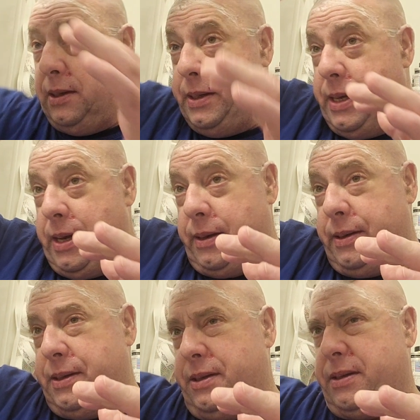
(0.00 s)
yeah,
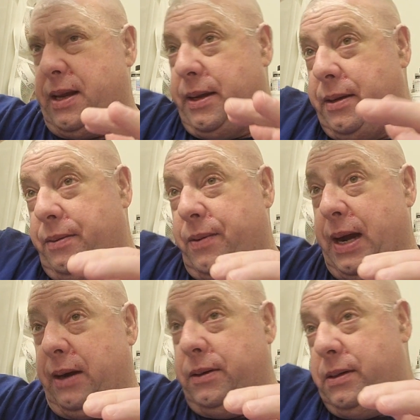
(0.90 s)
this is like,
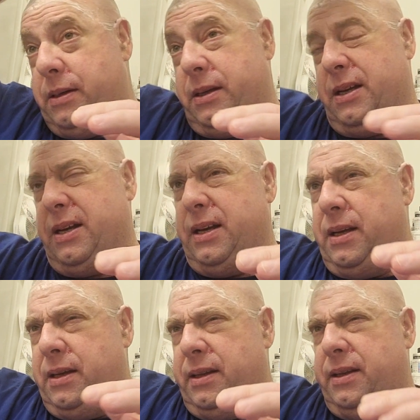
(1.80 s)
wow.
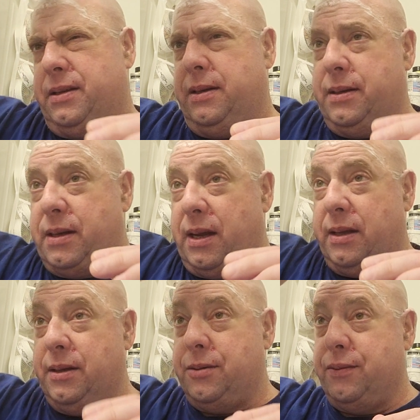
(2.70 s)

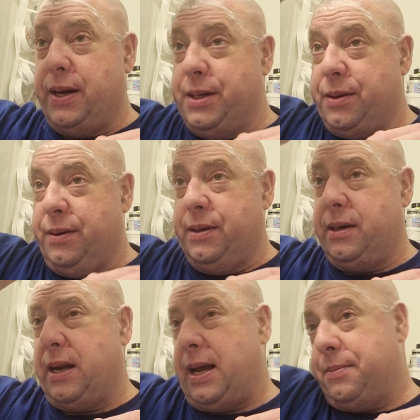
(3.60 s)
This razor is
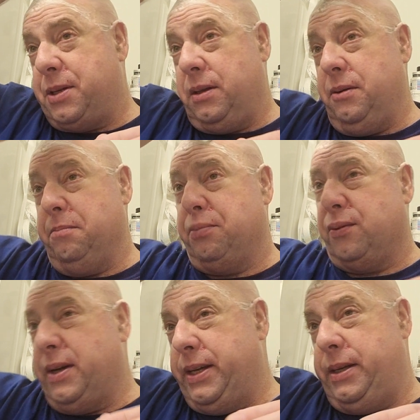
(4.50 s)
an absolute
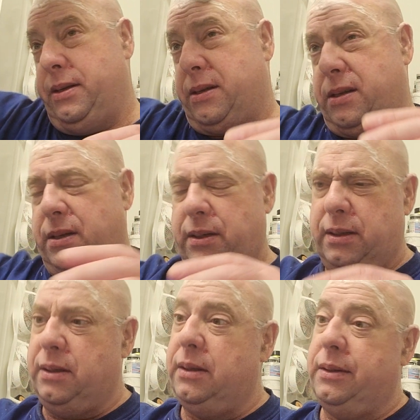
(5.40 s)
breeze
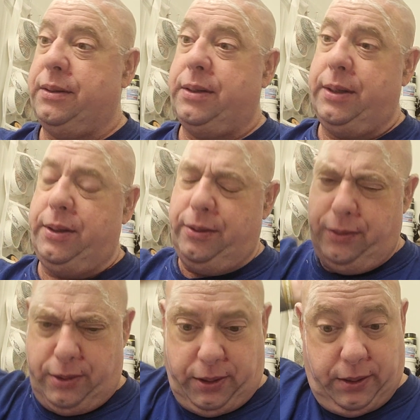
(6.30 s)
to
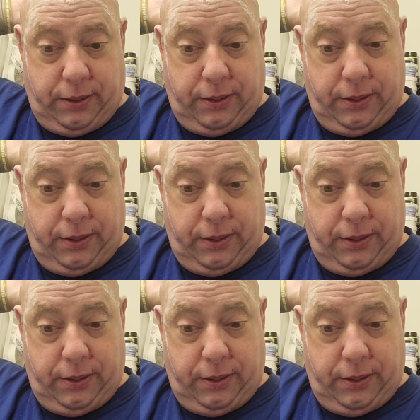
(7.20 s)
use.